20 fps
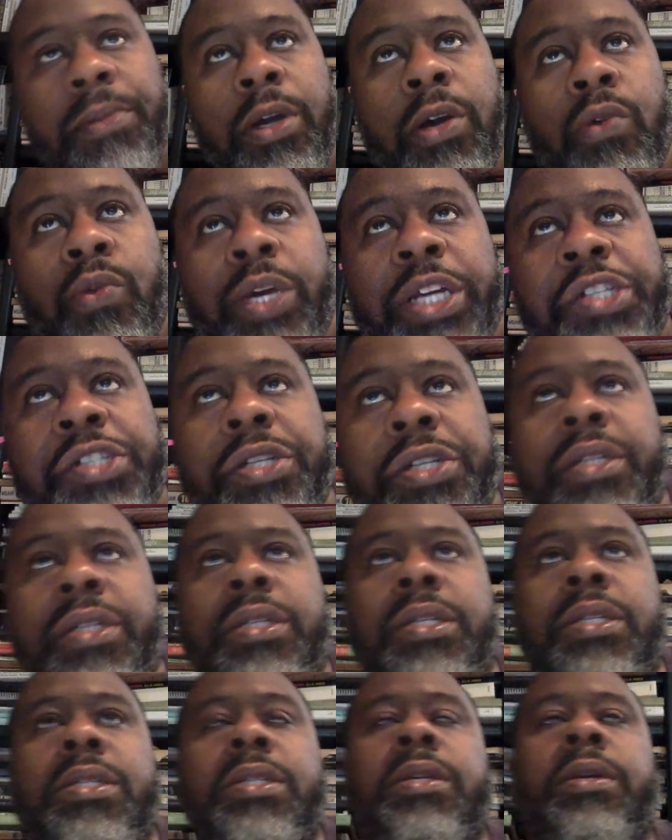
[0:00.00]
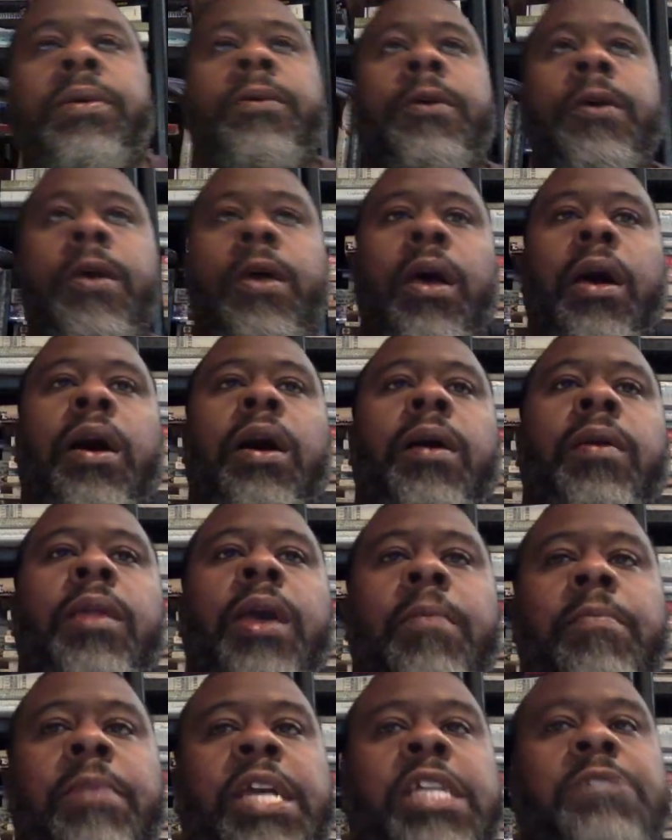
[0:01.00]
of questions
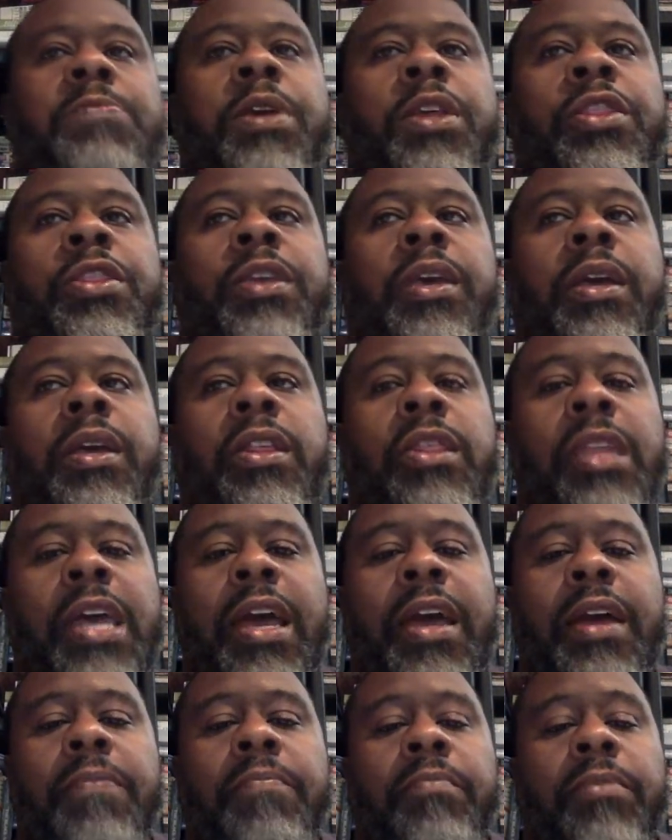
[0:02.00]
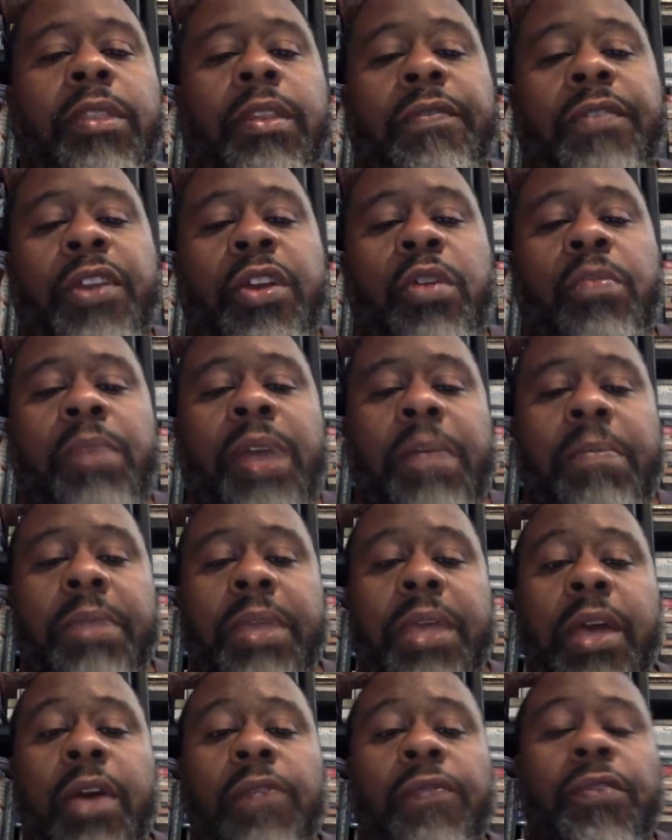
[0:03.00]
that makes me think that the video might be
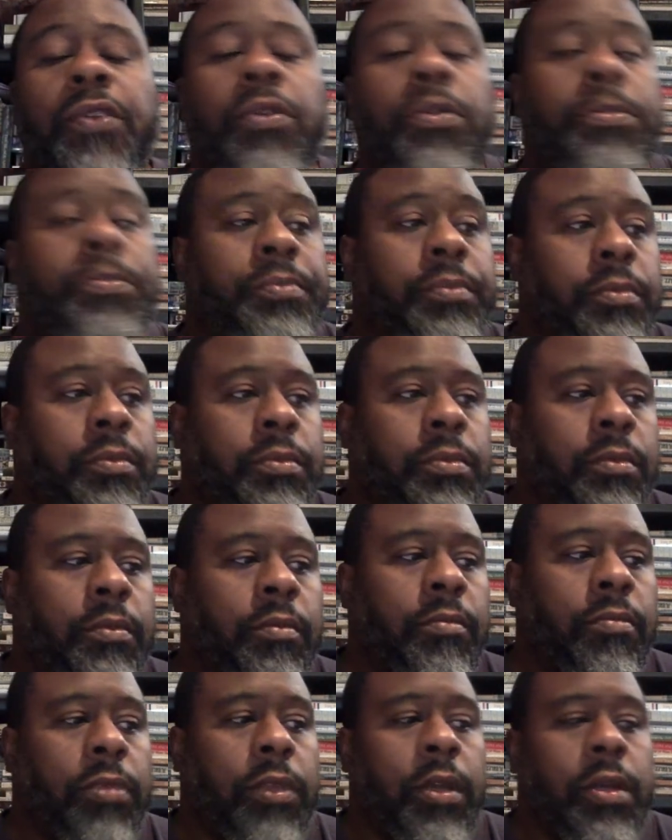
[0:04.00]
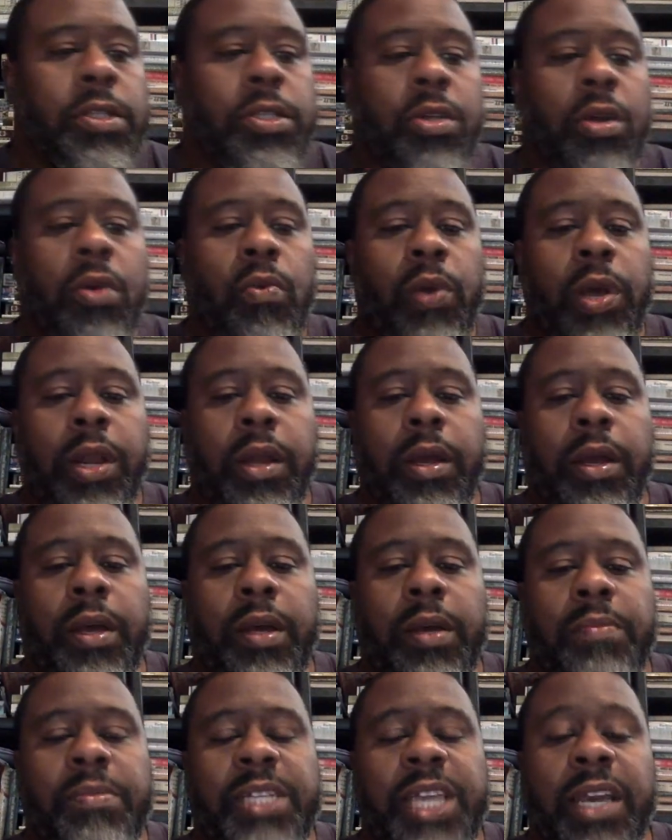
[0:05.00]
helpful. So I want
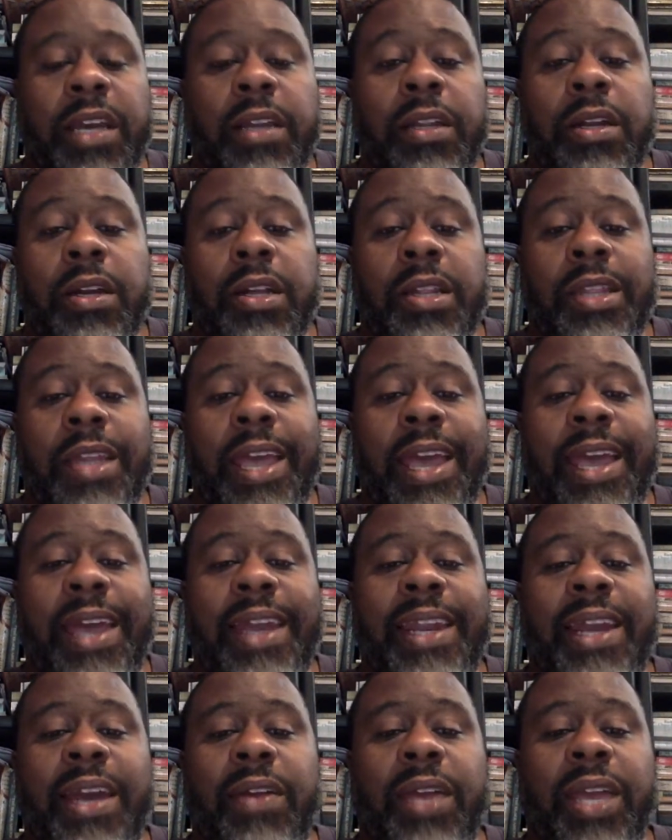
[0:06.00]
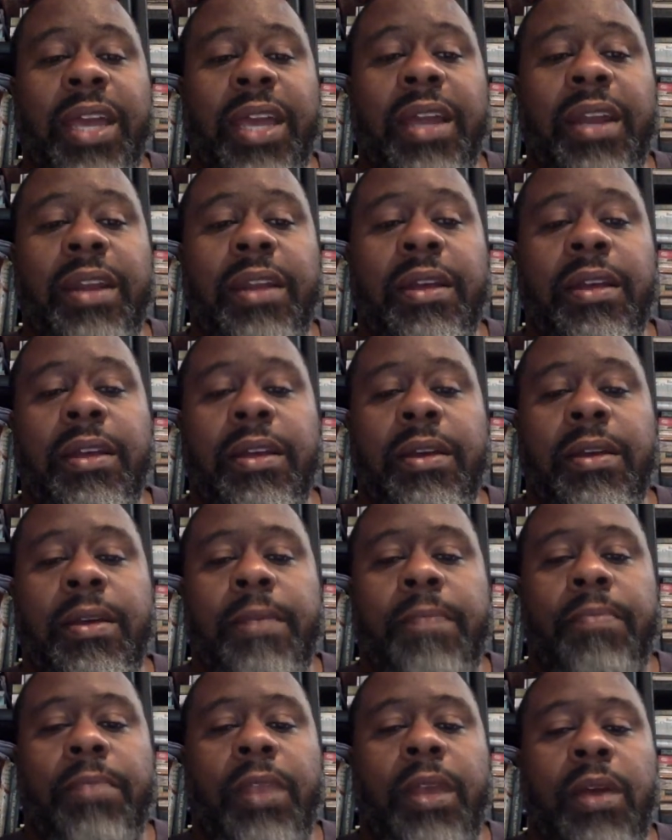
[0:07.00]
to take a look at the handout again,
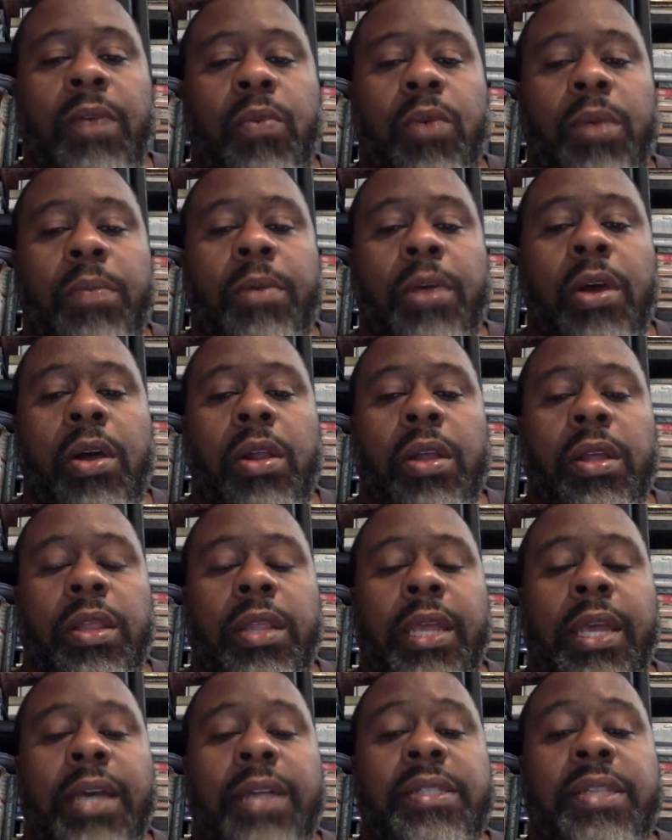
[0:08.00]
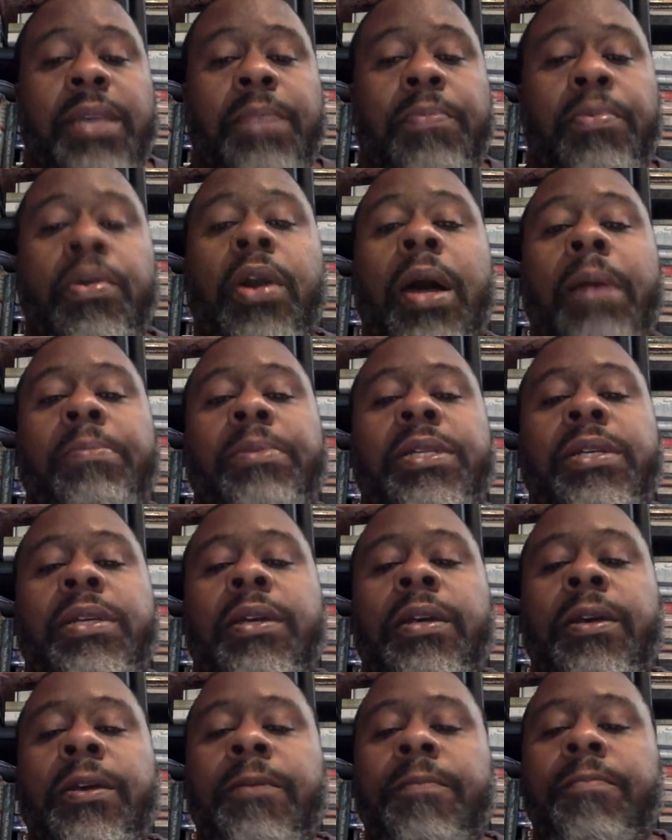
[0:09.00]
what I'm calling the essay prompt,
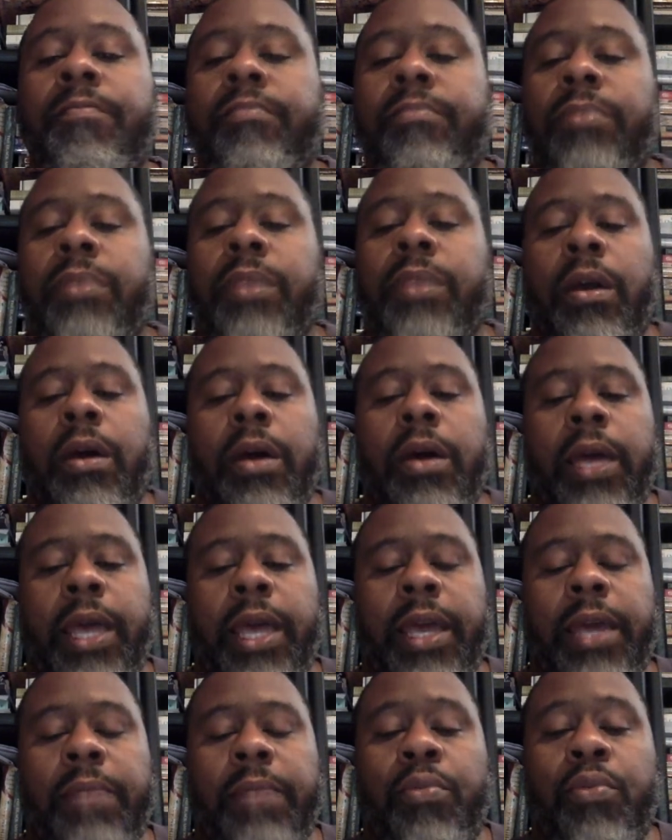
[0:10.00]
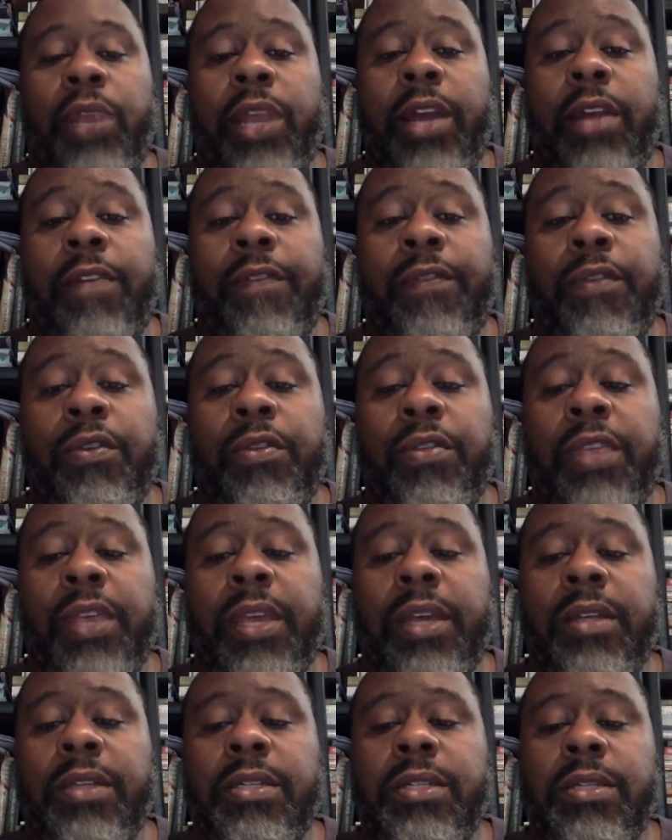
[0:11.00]
and point out a few
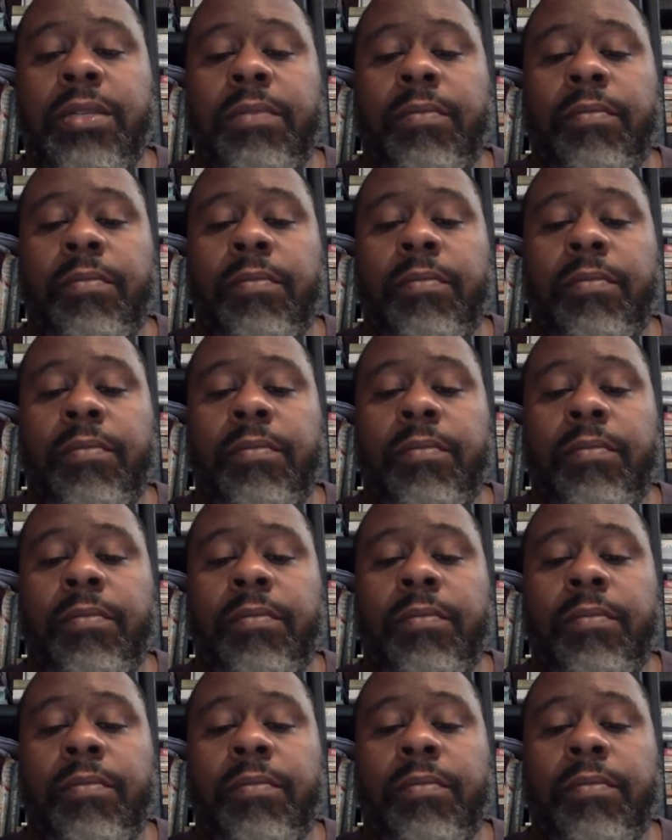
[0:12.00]
things.